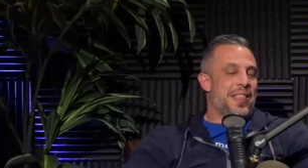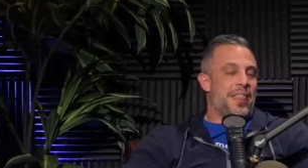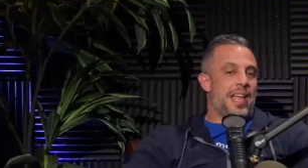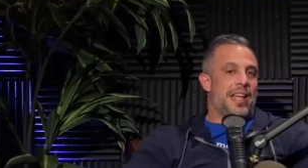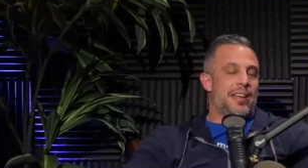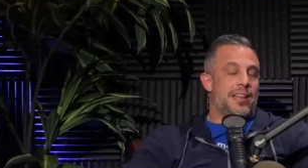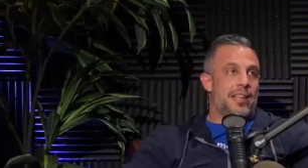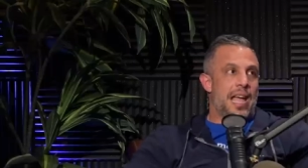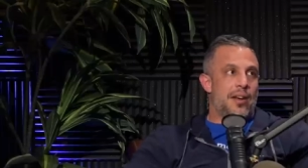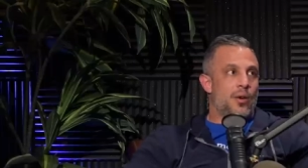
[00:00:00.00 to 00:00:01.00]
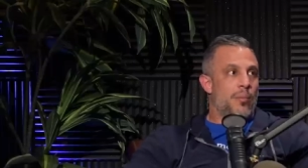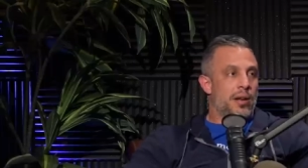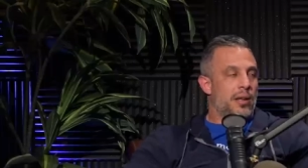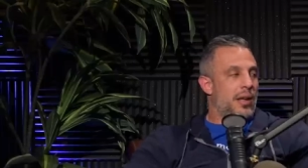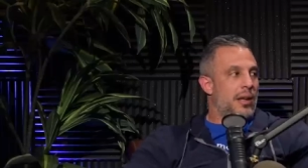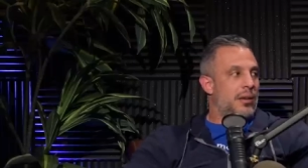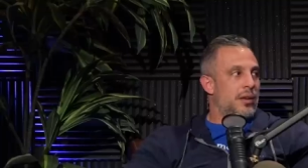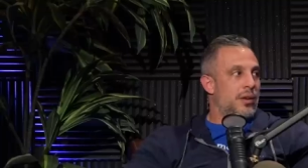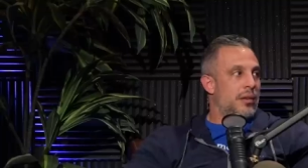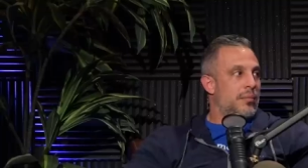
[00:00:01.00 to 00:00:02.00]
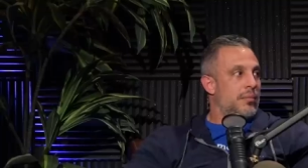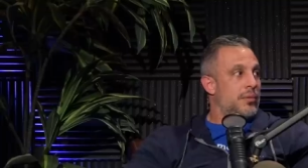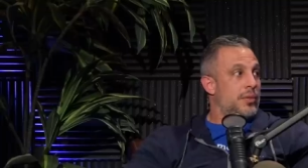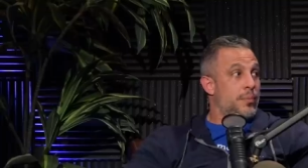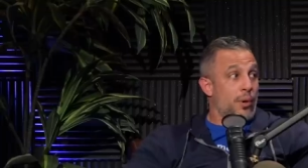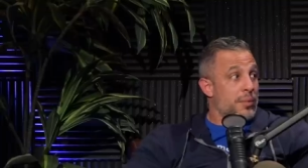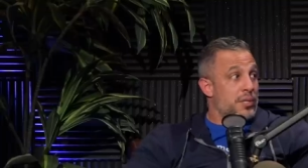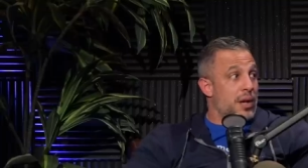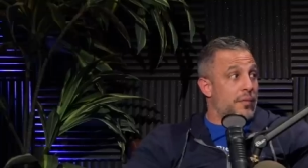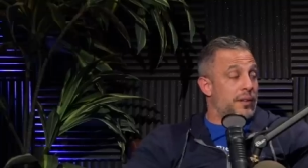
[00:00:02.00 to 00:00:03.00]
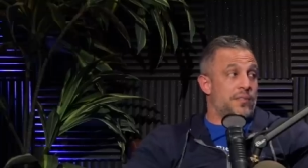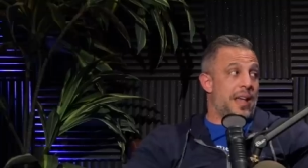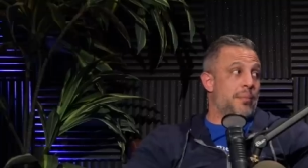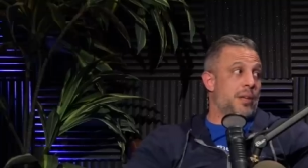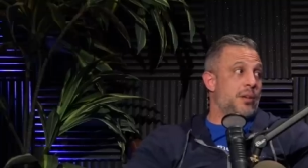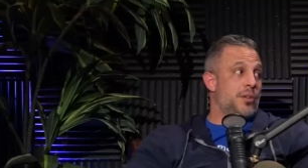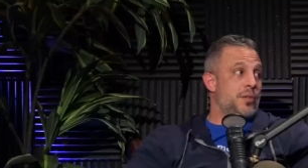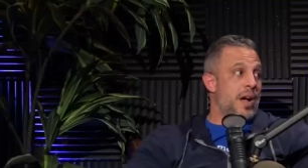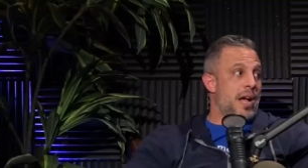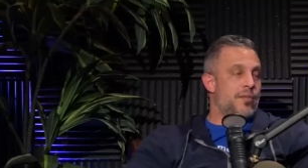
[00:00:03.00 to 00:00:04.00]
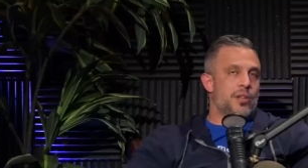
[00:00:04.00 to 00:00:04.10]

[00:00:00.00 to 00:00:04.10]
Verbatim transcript: then he had no money and he couldn't support himself and his family couldn't survive.